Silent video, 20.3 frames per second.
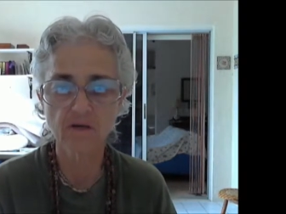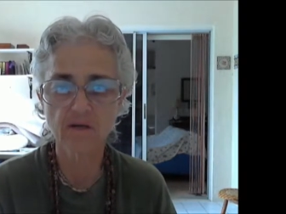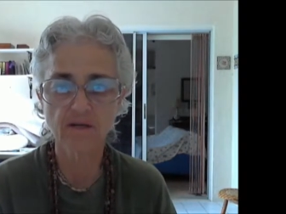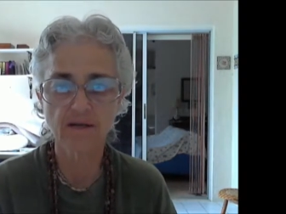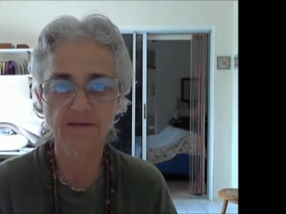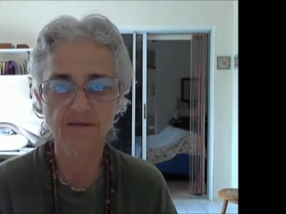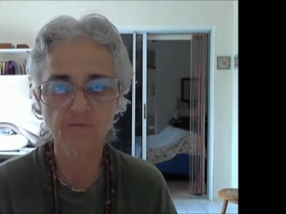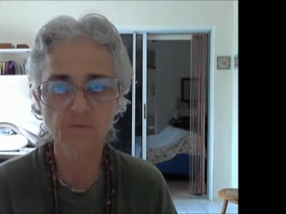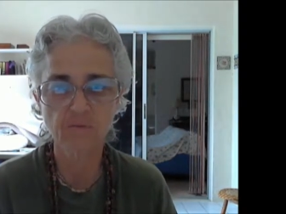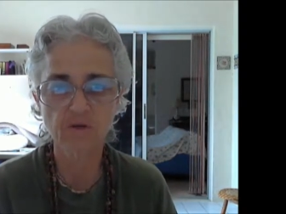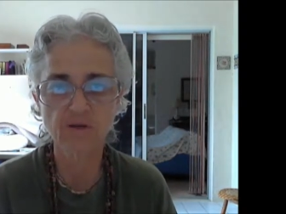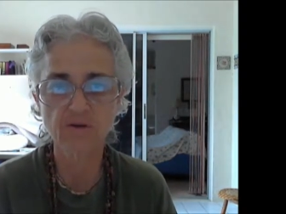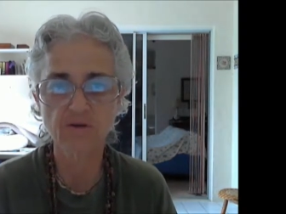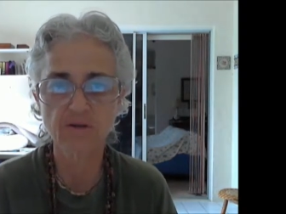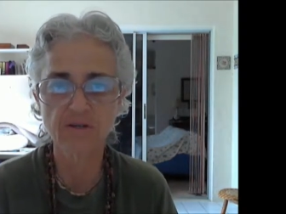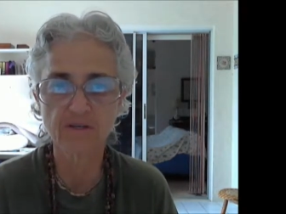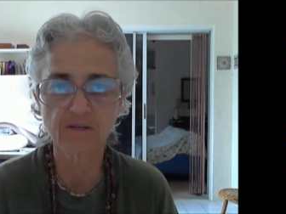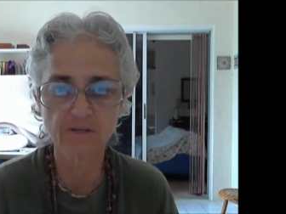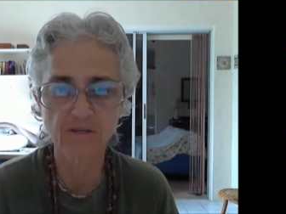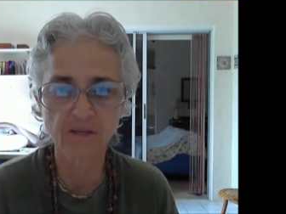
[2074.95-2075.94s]
That's
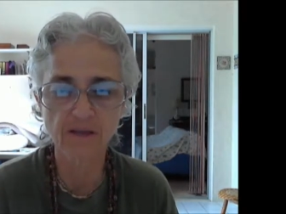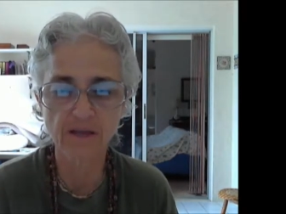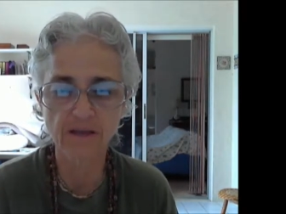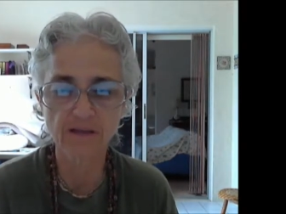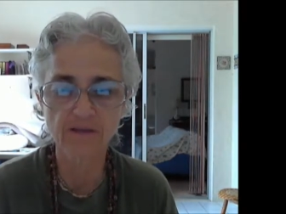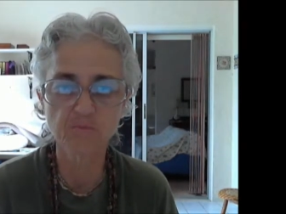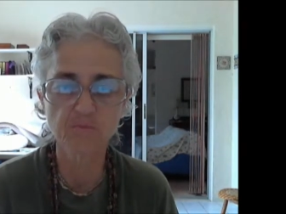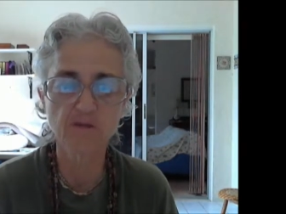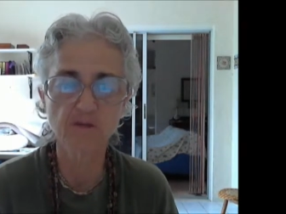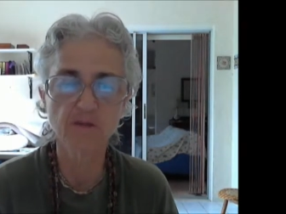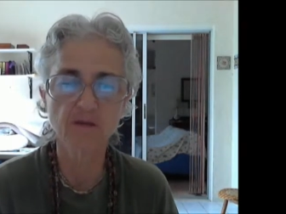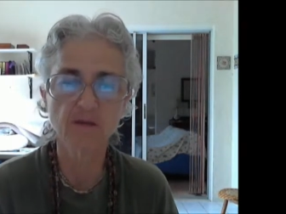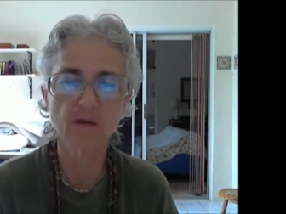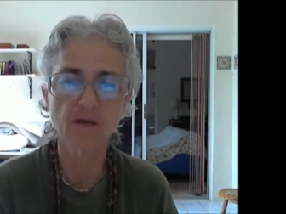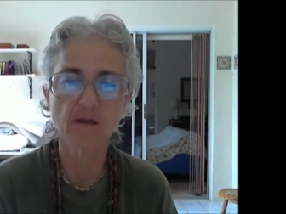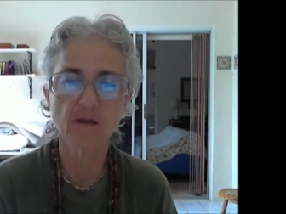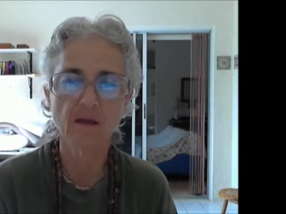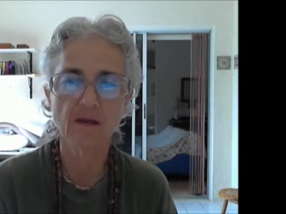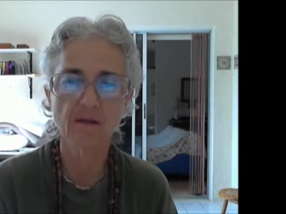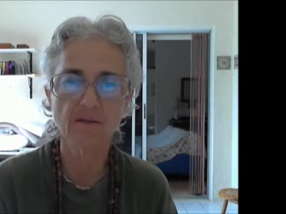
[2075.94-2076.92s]
material engagement.
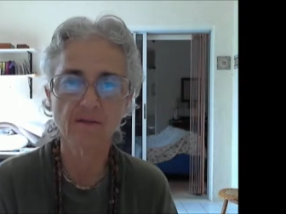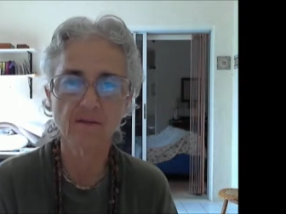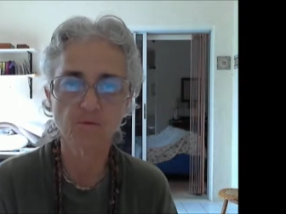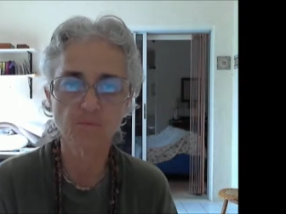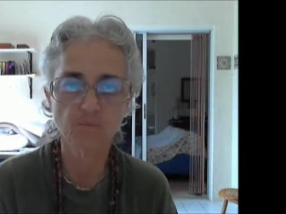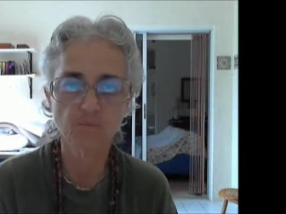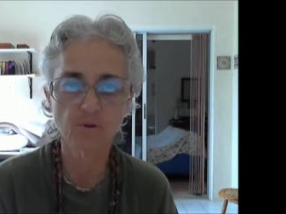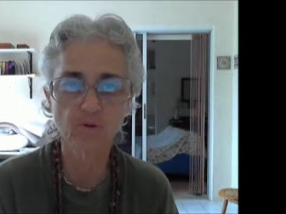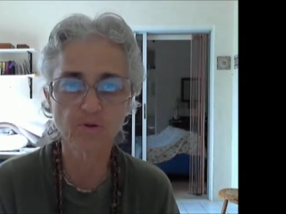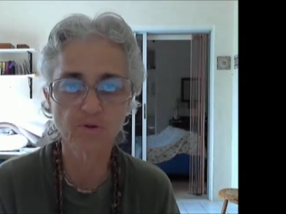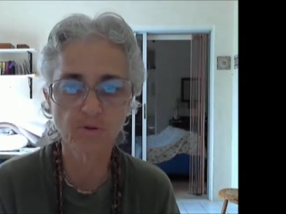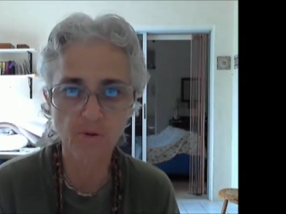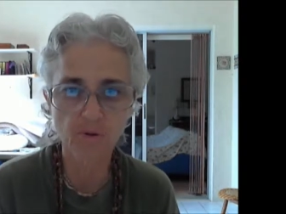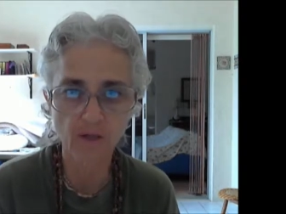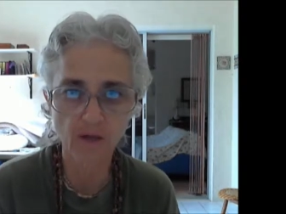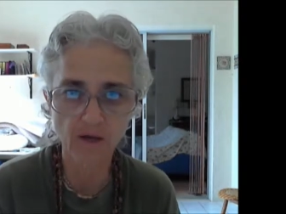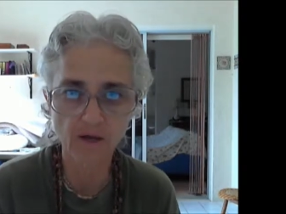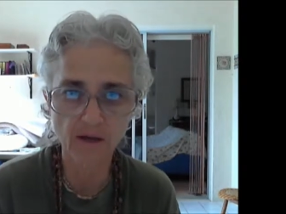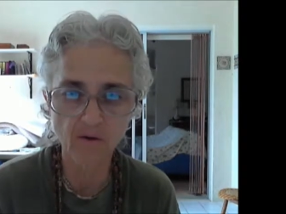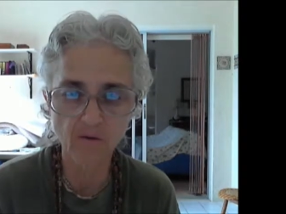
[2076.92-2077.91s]
And then you pull the
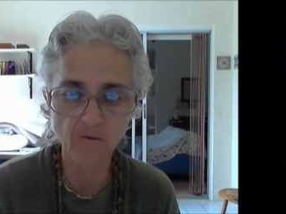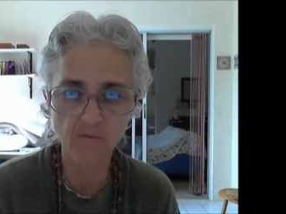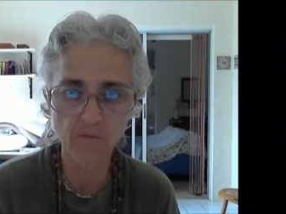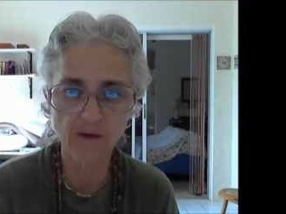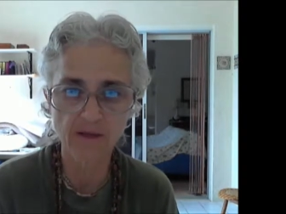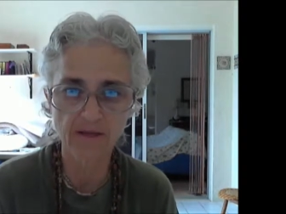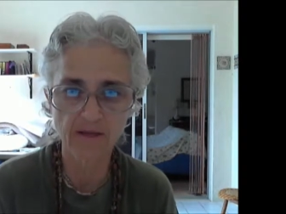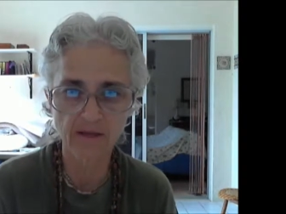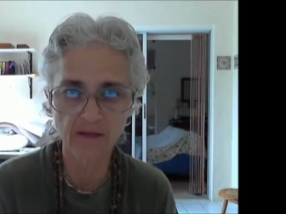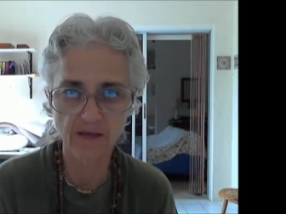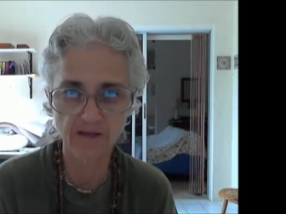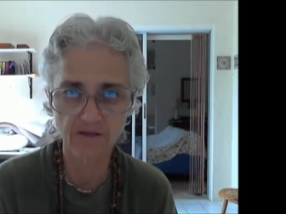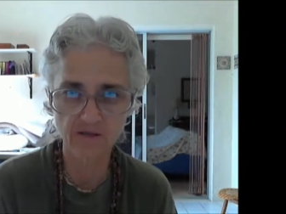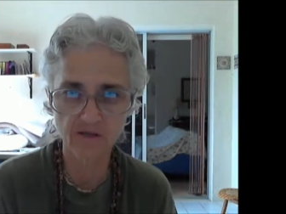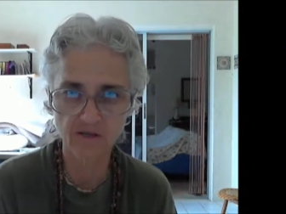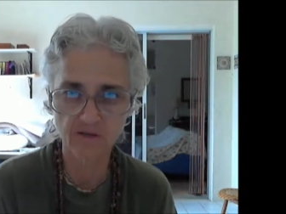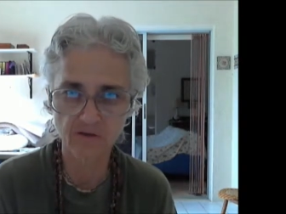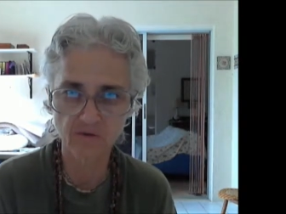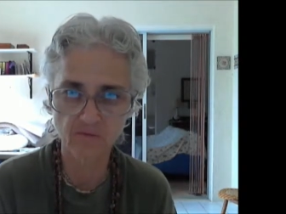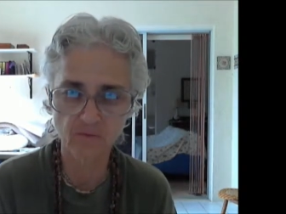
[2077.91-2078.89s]
plug out by engaging
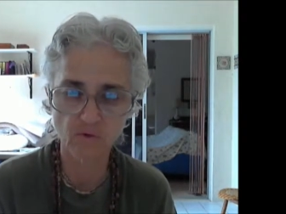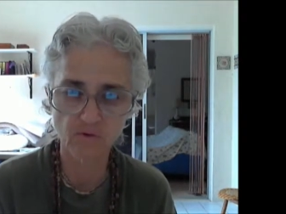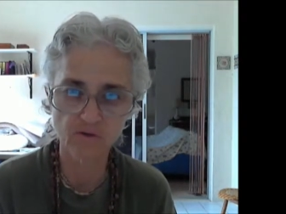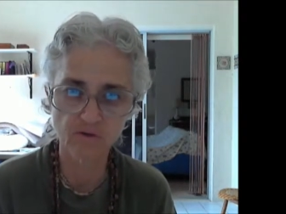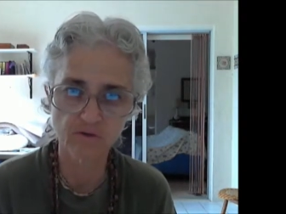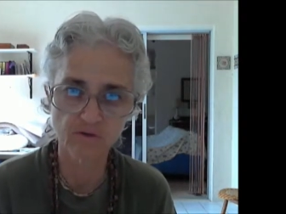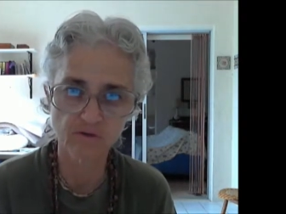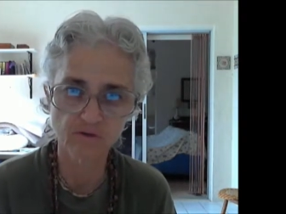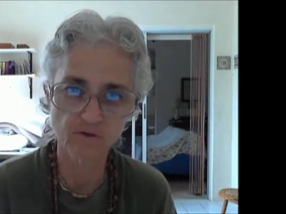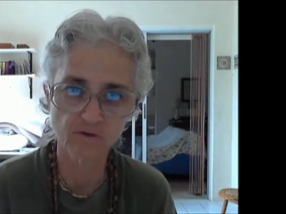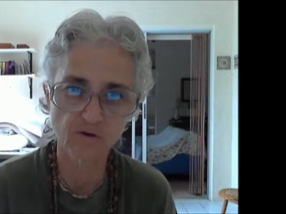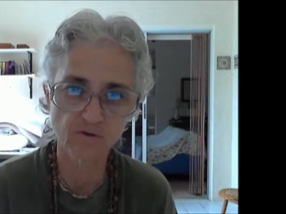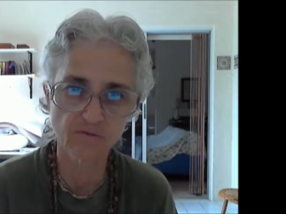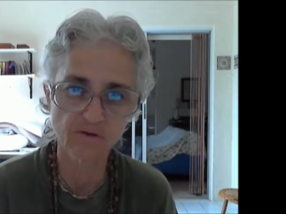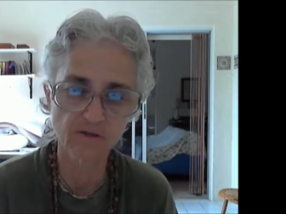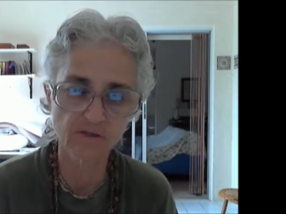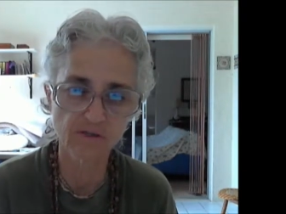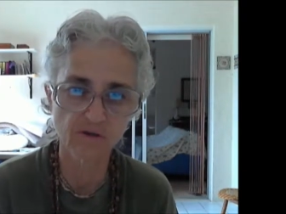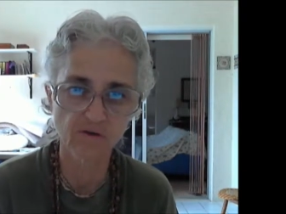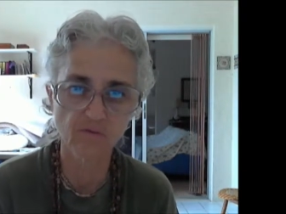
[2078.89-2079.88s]
in devotional
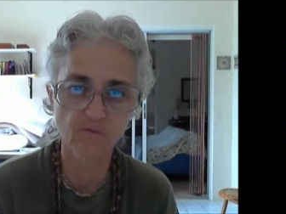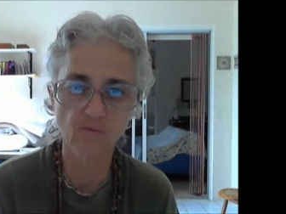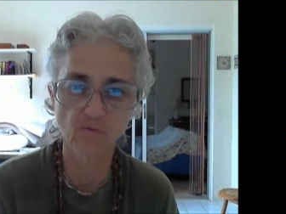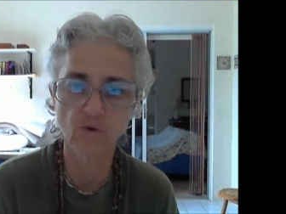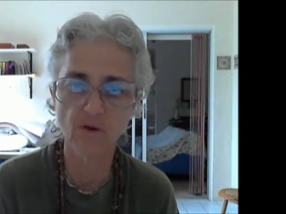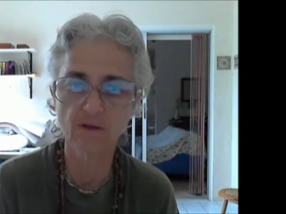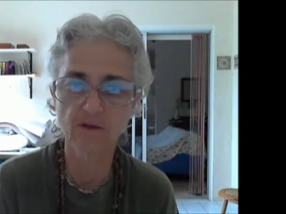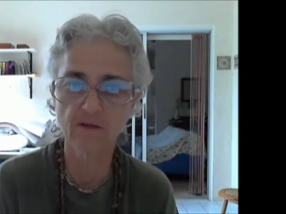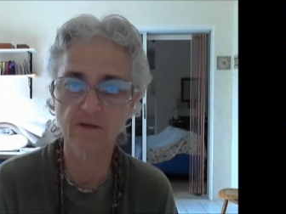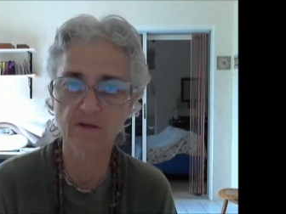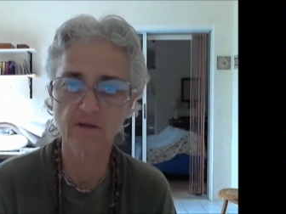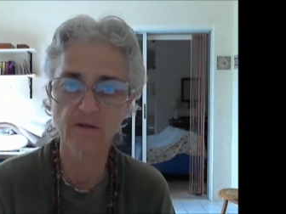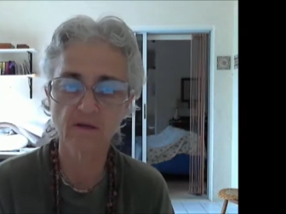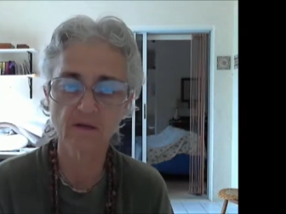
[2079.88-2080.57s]
service and avoiding